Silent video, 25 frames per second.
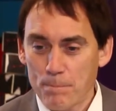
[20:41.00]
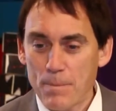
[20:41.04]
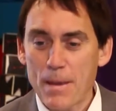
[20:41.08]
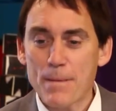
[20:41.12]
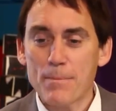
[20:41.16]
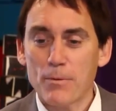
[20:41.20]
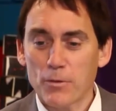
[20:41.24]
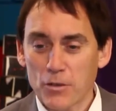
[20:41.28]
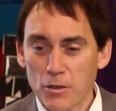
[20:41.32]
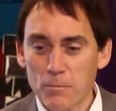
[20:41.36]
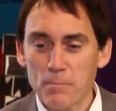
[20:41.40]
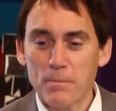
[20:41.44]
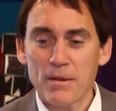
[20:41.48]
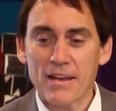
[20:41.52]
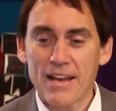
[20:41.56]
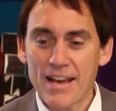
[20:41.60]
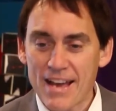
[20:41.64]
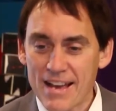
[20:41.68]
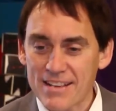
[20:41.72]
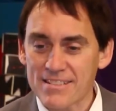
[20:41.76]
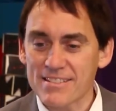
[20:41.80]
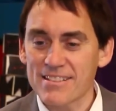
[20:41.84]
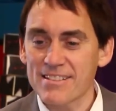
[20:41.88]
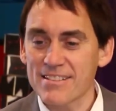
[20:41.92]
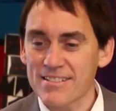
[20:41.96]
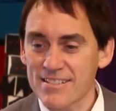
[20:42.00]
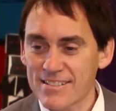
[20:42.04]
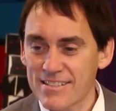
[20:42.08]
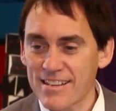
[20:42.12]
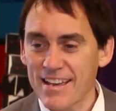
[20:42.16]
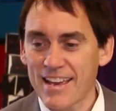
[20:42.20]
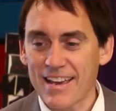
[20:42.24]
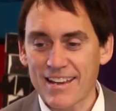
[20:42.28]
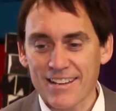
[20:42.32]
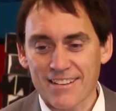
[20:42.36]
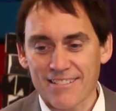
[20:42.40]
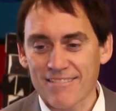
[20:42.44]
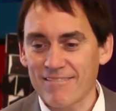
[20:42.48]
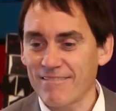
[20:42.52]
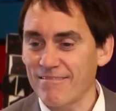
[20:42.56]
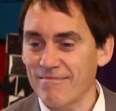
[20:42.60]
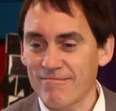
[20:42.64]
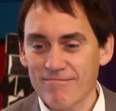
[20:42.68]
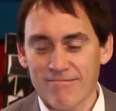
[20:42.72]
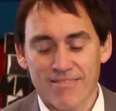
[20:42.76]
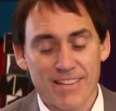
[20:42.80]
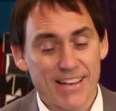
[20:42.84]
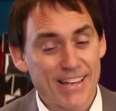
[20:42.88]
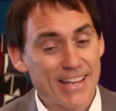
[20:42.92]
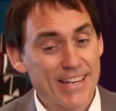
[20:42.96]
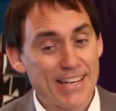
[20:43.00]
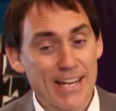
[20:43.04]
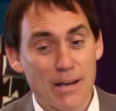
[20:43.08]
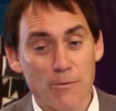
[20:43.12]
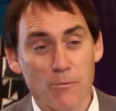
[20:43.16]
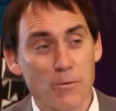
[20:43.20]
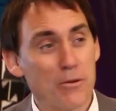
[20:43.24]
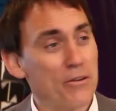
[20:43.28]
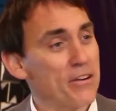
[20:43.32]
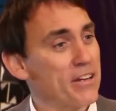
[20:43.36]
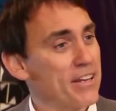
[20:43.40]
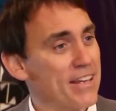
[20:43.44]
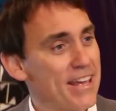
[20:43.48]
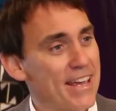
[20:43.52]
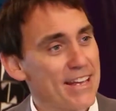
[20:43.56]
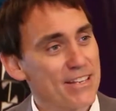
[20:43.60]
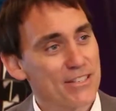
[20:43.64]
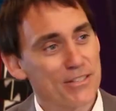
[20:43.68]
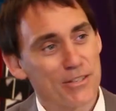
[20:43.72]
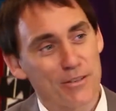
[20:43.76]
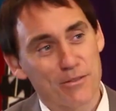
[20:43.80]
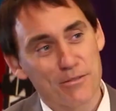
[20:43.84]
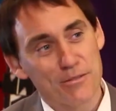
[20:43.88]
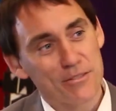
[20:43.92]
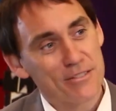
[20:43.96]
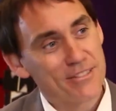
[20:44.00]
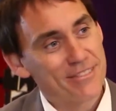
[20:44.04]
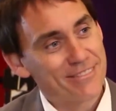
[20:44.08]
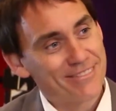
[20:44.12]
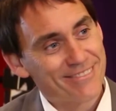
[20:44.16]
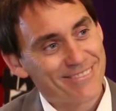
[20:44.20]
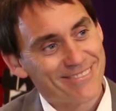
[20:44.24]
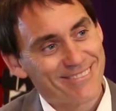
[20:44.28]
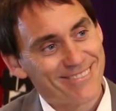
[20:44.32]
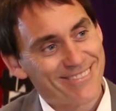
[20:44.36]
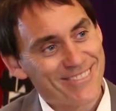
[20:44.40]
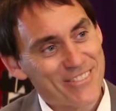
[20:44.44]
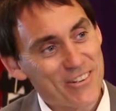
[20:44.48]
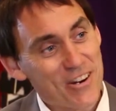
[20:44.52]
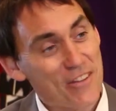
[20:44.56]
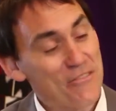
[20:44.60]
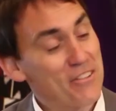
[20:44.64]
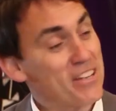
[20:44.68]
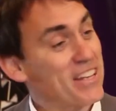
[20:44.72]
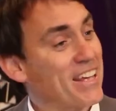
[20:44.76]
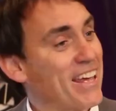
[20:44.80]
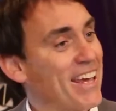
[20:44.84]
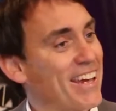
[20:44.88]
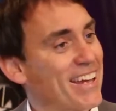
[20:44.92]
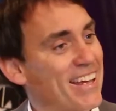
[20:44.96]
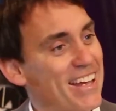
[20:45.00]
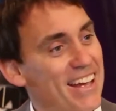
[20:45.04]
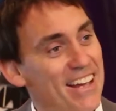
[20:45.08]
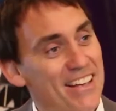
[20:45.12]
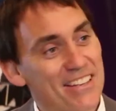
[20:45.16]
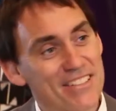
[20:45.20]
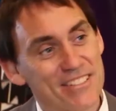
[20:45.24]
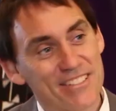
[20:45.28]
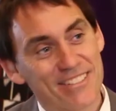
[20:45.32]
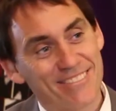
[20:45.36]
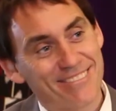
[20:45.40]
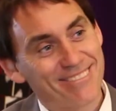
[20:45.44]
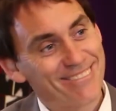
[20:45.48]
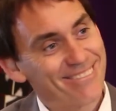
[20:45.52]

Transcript: can be and they end up wearing cat suits, driving cat cars.